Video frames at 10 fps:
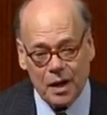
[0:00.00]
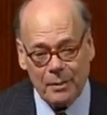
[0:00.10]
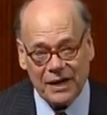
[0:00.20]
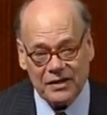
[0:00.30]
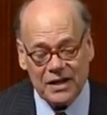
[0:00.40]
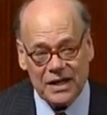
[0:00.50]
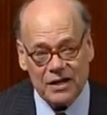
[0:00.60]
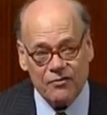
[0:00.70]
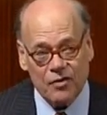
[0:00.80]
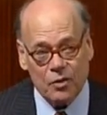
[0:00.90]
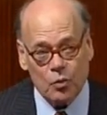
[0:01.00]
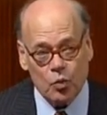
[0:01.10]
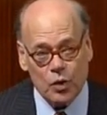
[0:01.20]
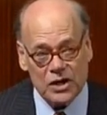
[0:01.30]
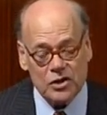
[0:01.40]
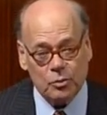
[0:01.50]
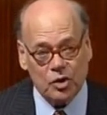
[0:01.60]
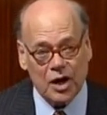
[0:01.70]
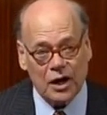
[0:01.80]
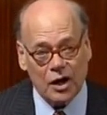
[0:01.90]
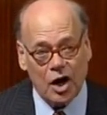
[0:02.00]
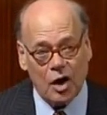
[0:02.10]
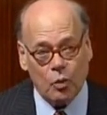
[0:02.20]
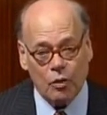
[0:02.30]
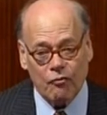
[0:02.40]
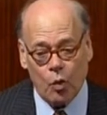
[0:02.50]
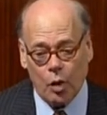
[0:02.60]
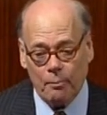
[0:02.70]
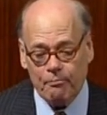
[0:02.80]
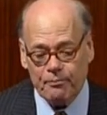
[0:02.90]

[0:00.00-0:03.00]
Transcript: about the need for reasonable gun law reform.